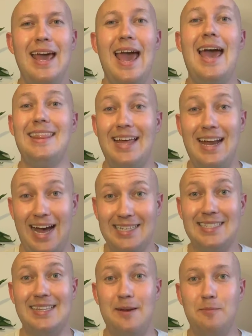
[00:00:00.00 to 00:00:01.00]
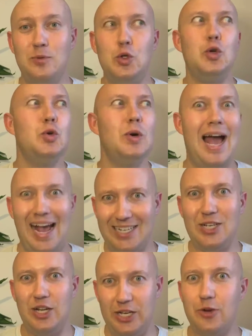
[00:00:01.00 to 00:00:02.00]
and then ask them to
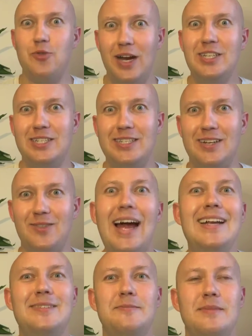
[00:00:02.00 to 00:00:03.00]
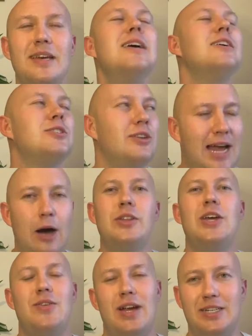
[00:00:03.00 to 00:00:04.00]
actually get registered, right? So now
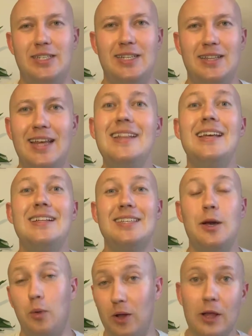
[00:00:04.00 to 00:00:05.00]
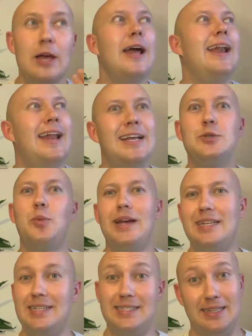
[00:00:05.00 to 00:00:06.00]
they register. Then they'll say, well, let's
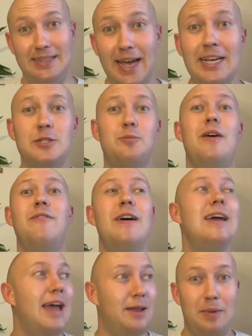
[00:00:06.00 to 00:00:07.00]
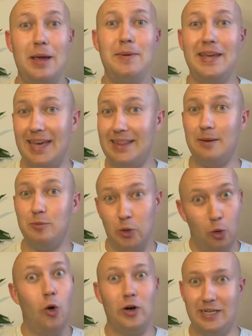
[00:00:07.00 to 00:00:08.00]
wait until next month and maybe get them
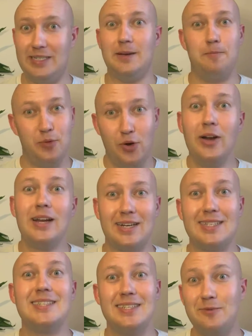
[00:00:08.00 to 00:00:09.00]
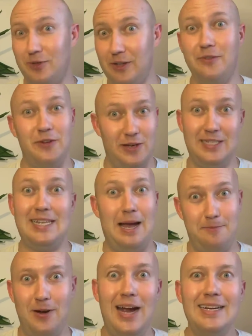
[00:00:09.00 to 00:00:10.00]
to order some products for the first
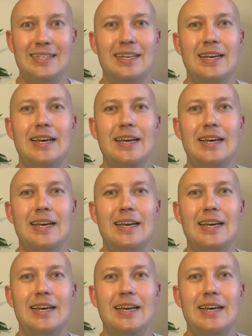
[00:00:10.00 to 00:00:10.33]
time, right?